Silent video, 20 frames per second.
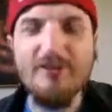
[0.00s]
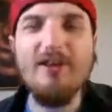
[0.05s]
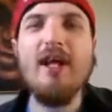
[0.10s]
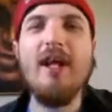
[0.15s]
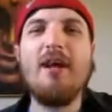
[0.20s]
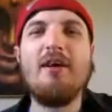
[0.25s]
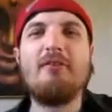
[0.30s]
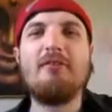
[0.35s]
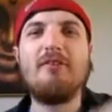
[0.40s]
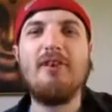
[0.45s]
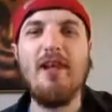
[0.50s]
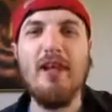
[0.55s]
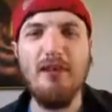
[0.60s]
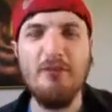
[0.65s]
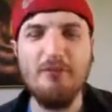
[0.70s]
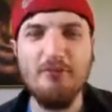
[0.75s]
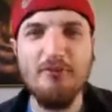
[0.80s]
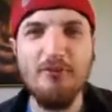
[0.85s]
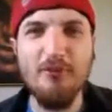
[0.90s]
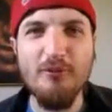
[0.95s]
Now,
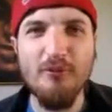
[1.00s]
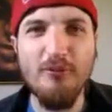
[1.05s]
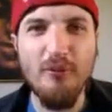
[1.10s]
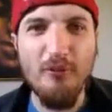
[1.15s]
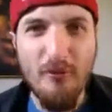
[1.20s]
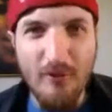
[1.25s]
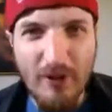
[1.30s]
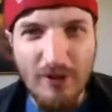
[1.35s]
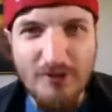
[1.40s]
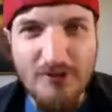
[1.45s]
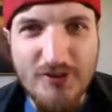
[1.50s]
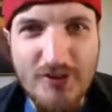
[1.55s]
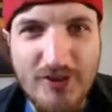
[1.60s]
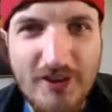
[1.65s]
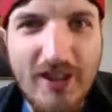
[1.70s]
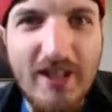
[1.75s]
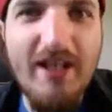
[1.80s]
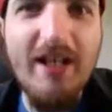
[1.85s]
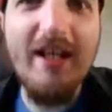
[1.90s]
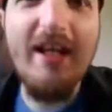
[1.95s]
down to the
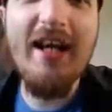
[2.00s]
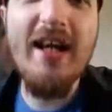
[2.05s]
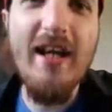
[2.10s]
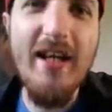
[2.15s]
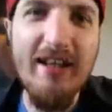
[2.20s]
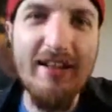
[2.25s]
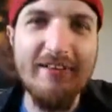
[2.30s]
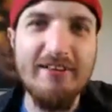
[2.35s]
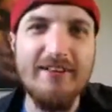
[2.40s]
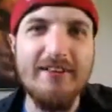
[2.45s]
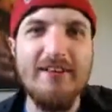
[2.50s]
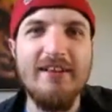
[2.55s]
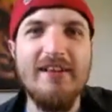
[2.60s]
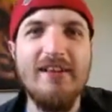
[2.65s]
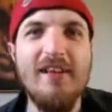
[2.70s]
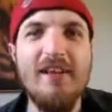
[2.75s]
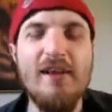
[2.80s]
question at hand.